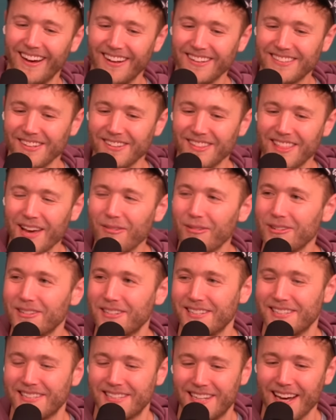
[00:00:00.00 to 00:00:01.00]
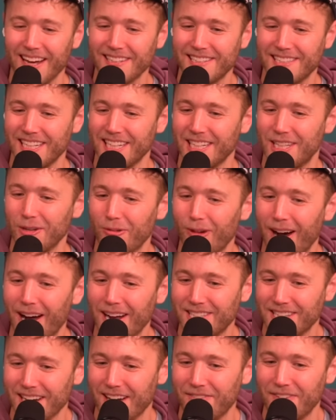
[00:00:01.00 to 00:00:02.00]
Also, they were disgusting to
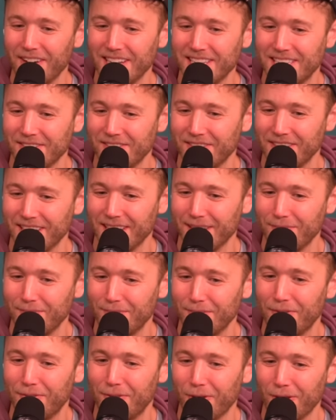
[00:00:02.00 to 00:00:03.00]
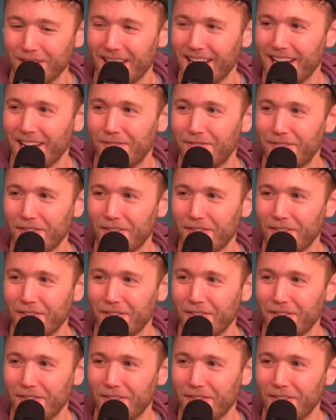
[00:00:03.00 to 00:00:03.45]
watch offensively before they hit